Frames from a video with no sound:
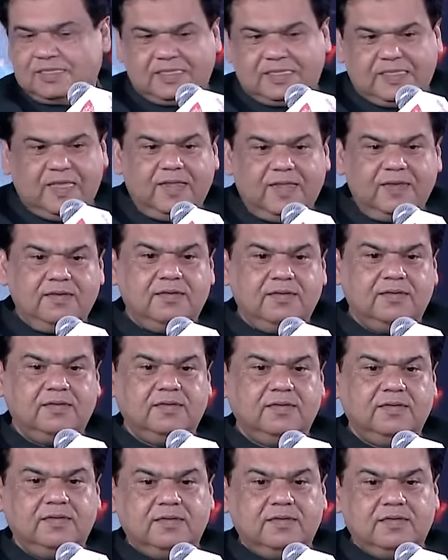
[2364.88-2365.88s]
Then
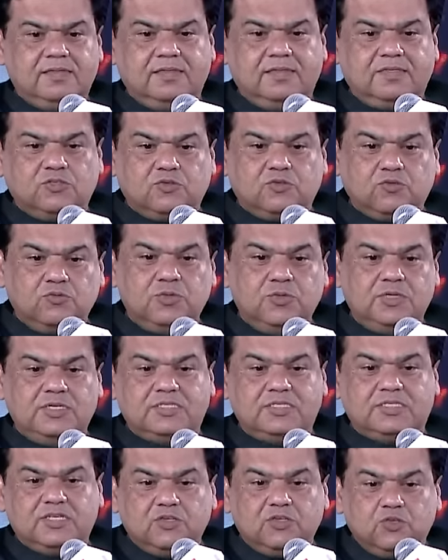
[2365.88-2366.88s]
the
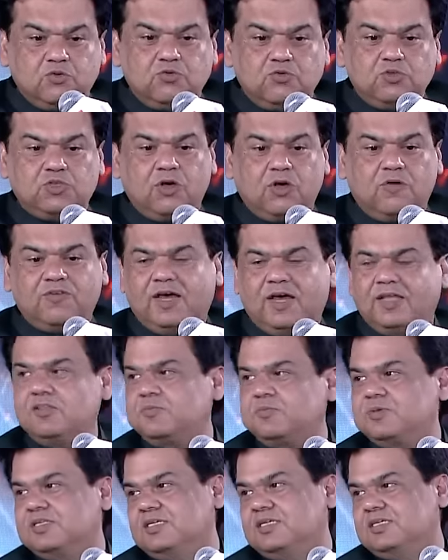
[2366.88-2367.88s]
students, the youth of Andhra
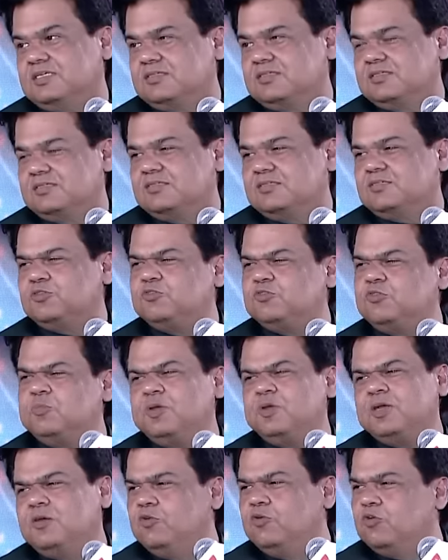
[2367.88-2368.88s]
Pradesh should
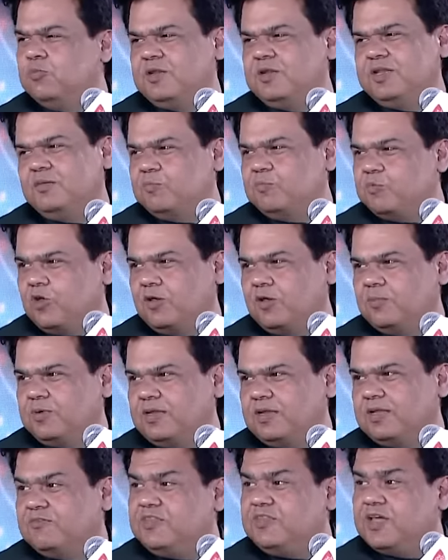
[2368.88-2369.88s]
be globally employable.
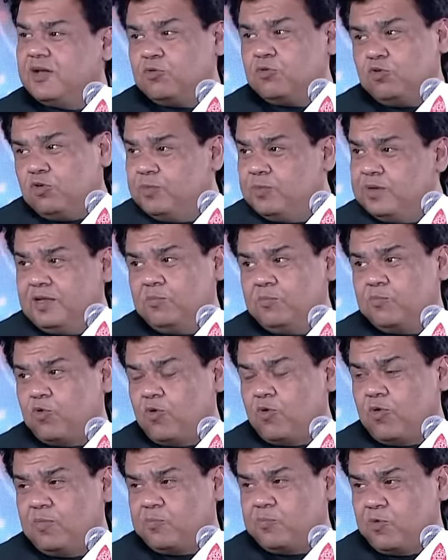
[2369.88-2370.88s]
If they are globally
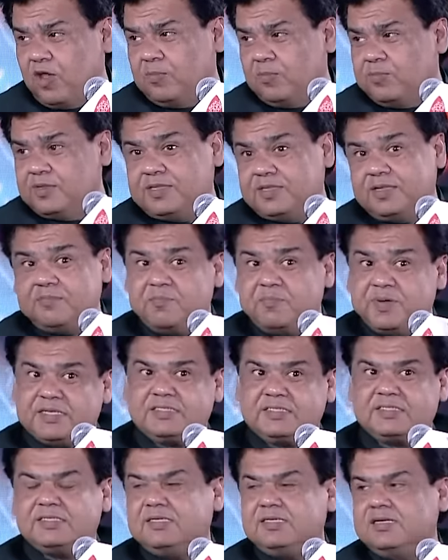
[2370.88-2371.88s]
employable, the
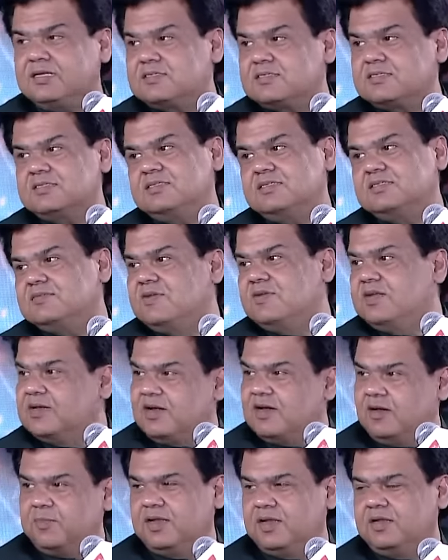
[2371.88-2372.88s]
best industries will
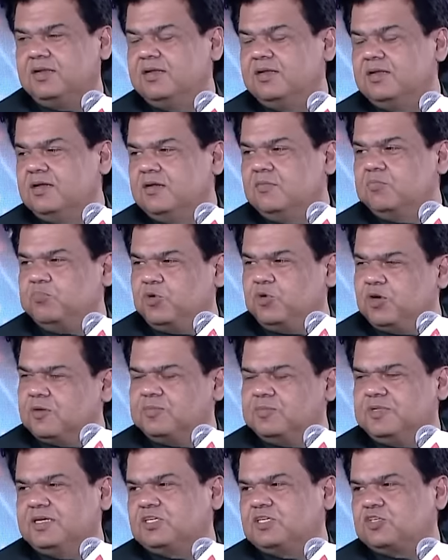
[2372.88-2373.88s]
come and put
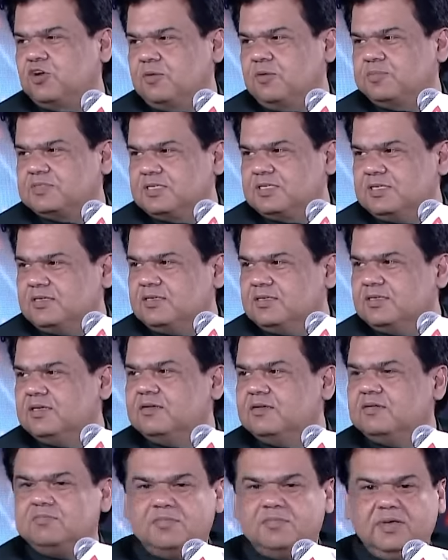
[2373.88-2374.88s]
up their shops in,
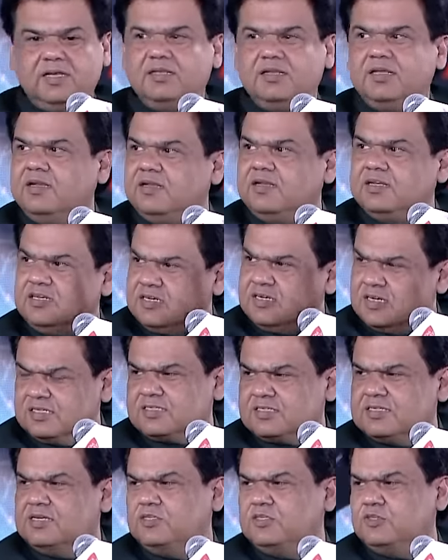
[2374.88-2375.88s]
in, in the
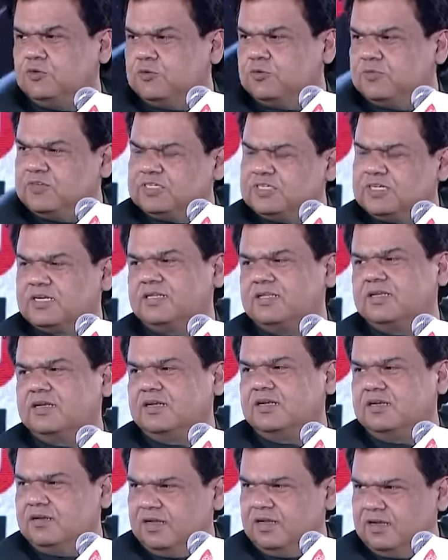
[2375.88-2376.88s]
industrial zone, which are there
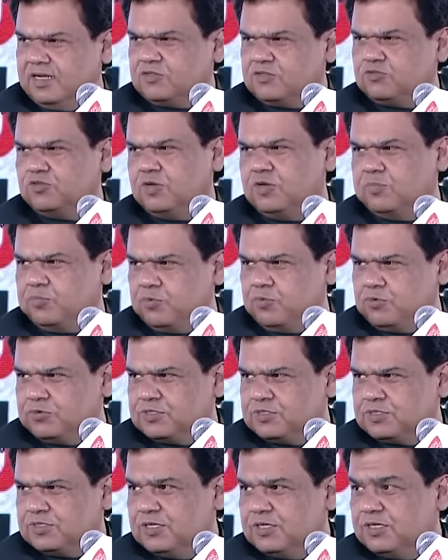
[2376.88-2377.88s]
next to the
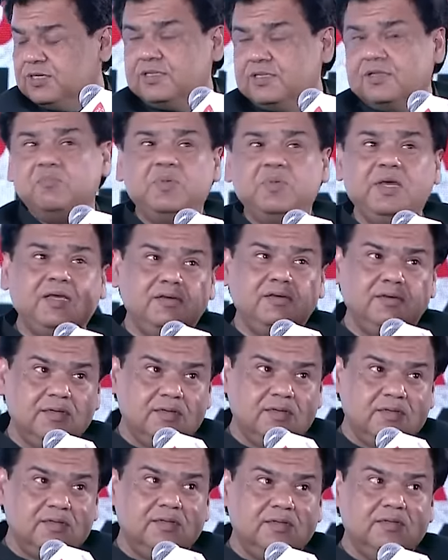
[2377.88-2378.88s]
ports. The big
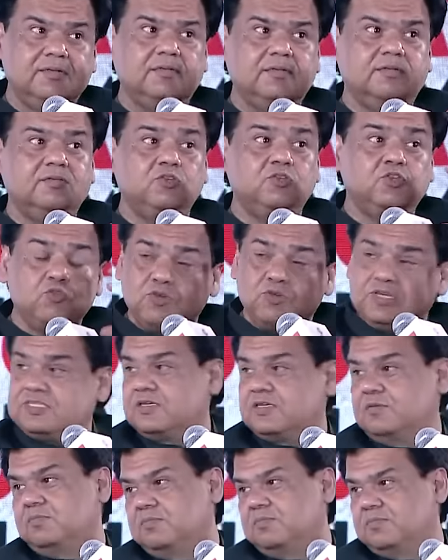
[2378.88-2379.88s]
uh,
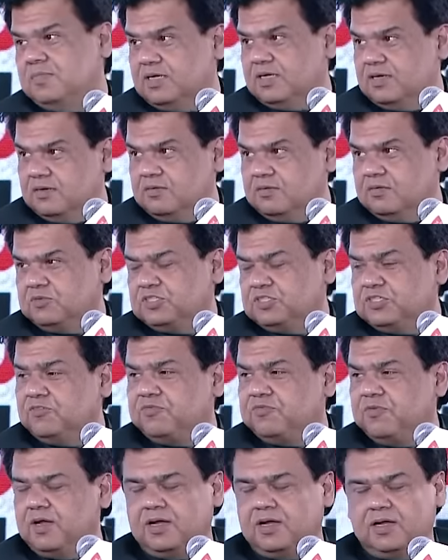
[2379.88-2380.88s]
tourism uh,
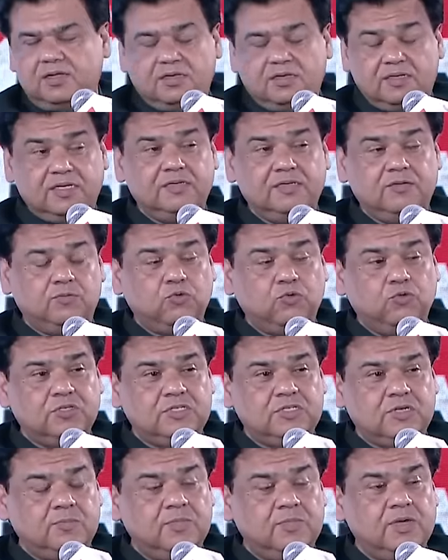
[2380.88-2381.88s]
shift, uh,
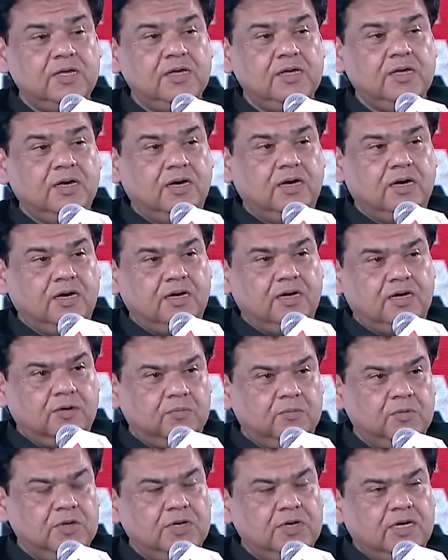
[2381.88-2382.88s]
tourism, uh, uh,
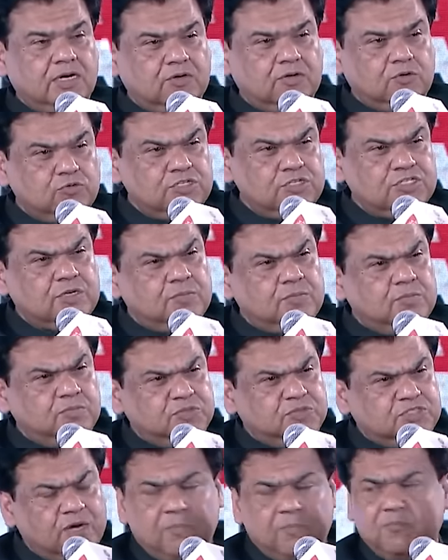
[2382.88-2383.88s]
tourism
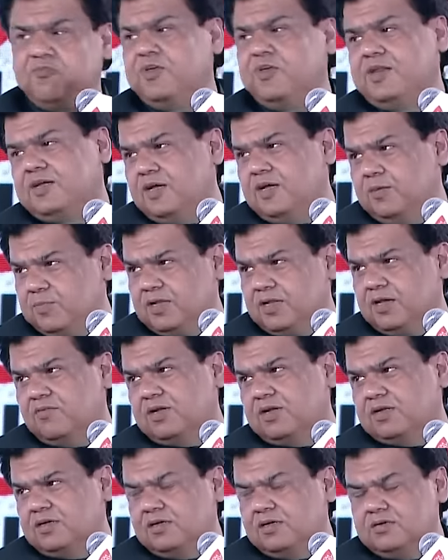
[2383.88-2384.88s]
jump will come in
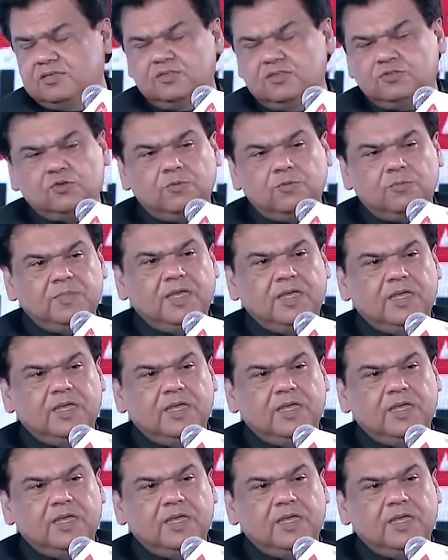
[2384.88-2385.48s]
our country. So